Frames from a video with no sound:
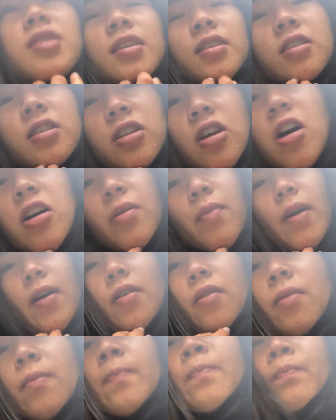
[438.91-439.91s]
it to talk
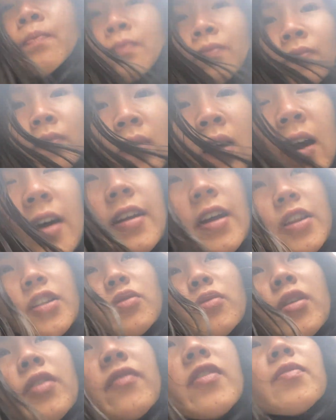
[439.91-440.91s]
about another
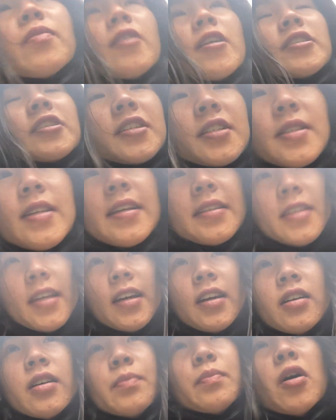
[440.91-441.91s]
one of our projects that's like
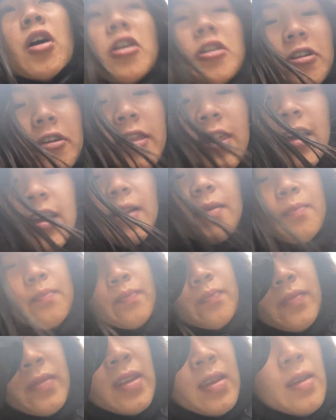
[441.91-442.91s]
a partner thing.
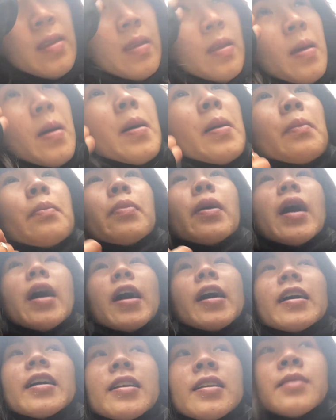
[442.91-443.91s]

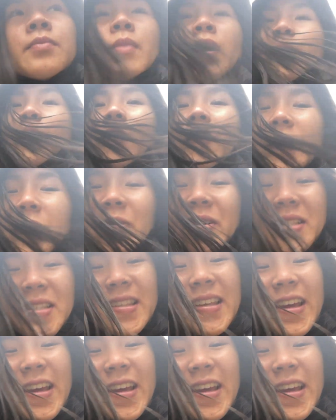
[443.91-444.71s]
But my partner wasn't